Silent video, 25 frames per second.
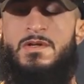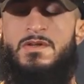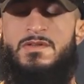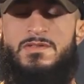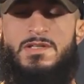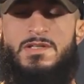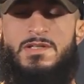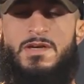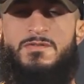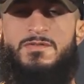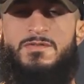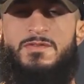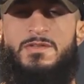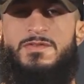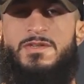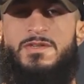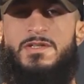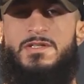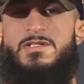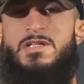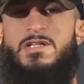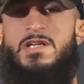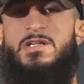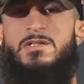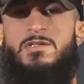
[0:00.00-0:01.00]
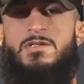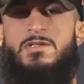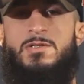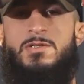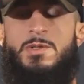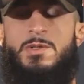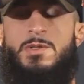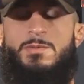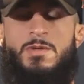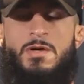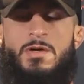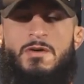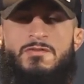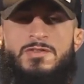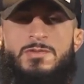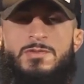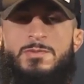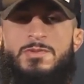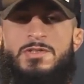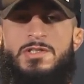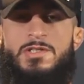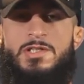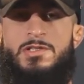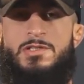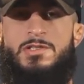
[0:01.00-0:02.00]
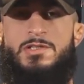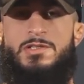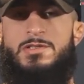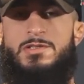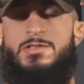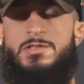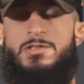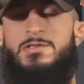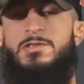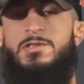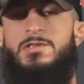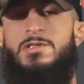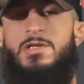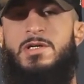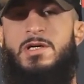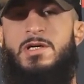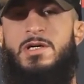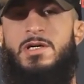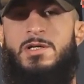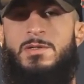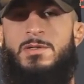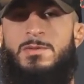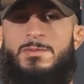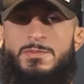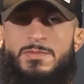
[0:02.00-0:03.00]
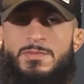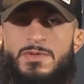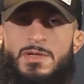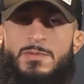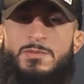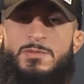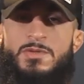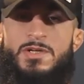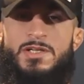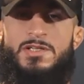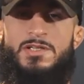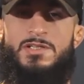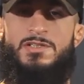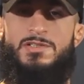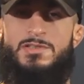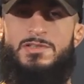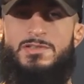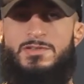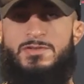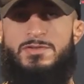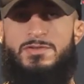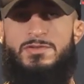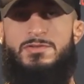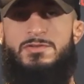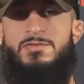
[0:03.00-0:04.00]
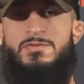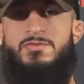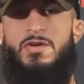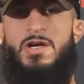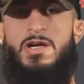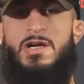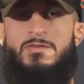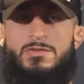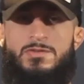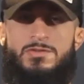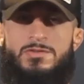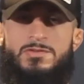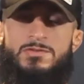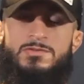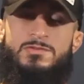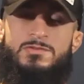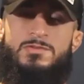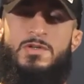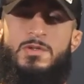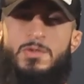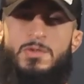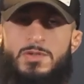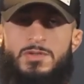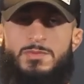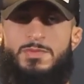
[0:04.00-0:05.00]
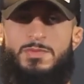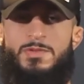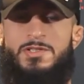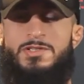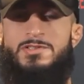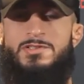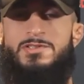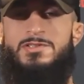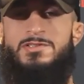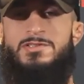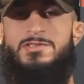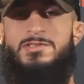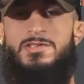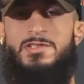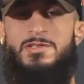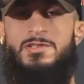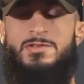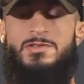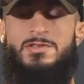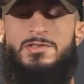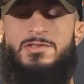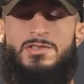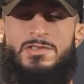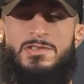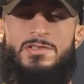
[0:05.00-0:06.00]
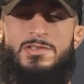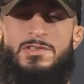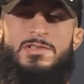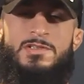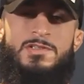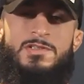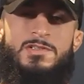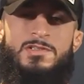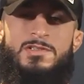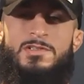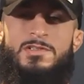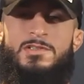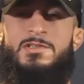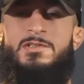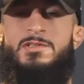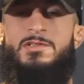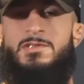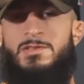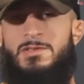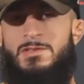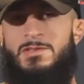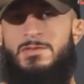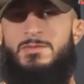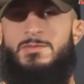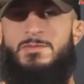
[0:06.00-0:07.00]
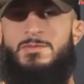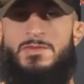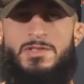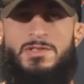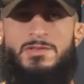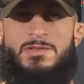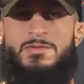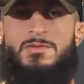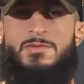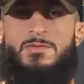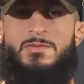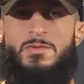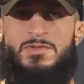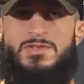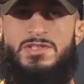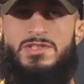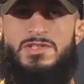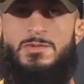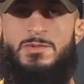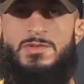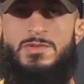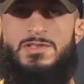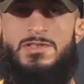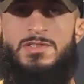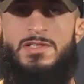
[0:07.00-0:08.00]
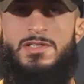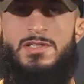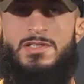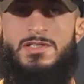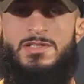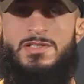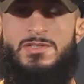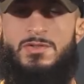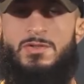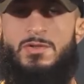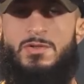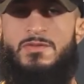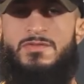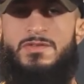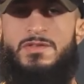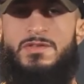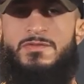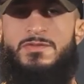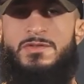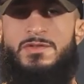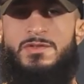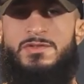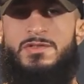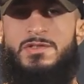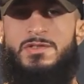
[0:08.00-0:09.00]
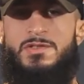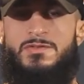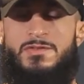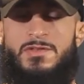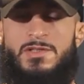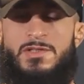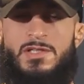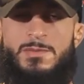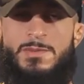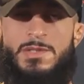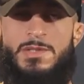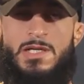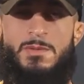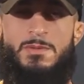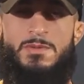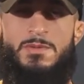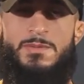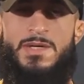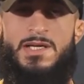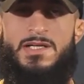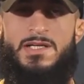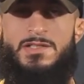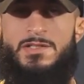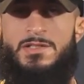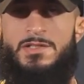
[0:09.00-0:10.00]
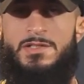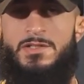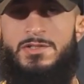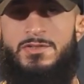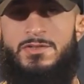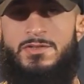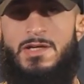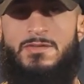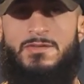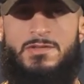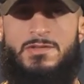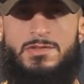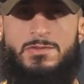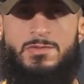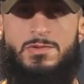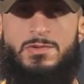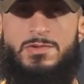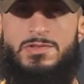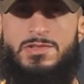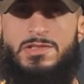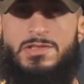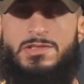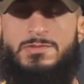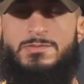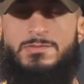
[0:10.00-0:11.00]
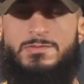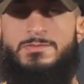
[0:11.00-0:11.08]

Definitely feels like home. I'm comfortable here, uh, but I'm ready to travel and go other places. So but we'll see what's uh, in store for the future, if they're going to be coming back here or traveling. We'll see.